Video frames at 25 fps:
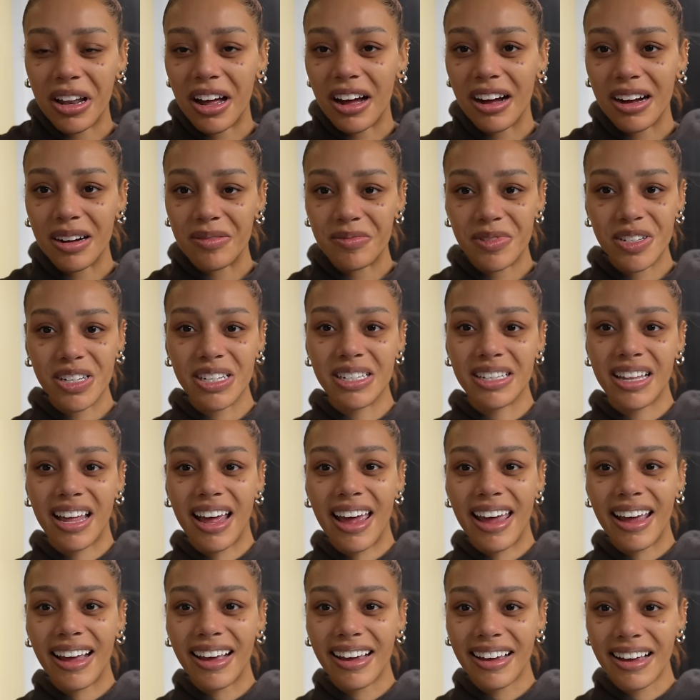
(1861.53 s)
I'm just
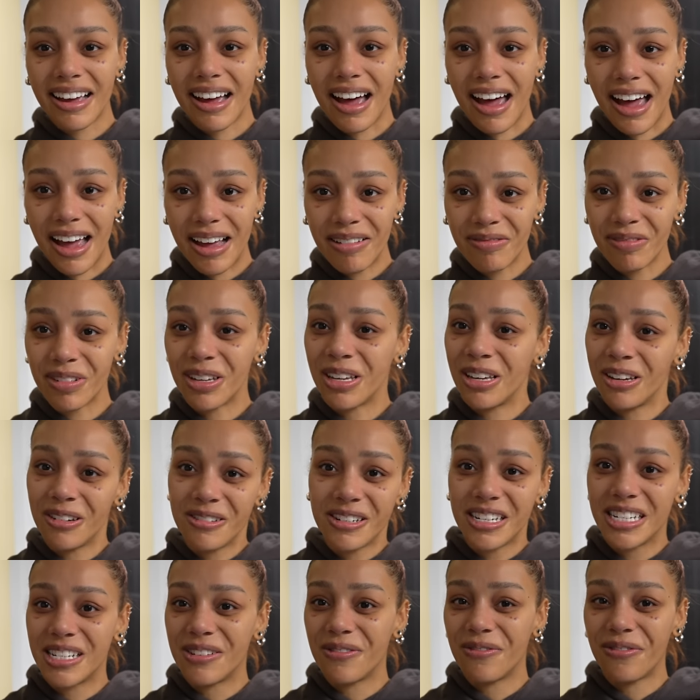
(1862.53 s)
like I'm cute as